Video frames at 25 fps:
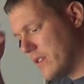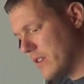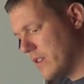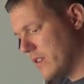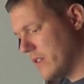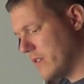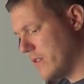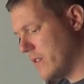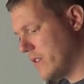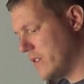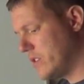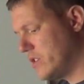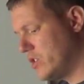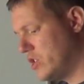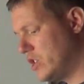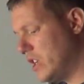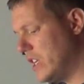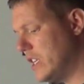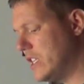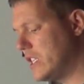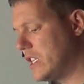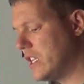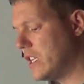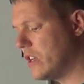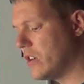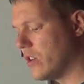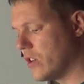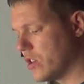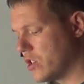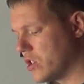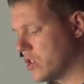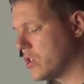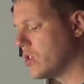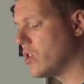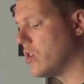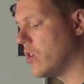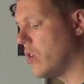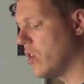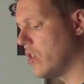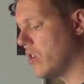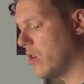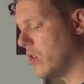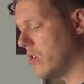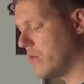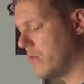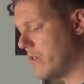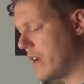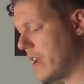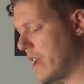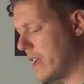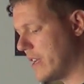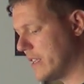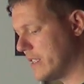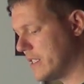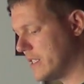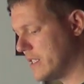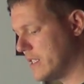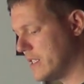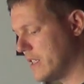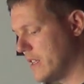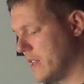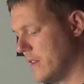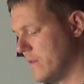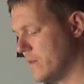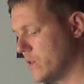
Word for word: the, GTO solo race,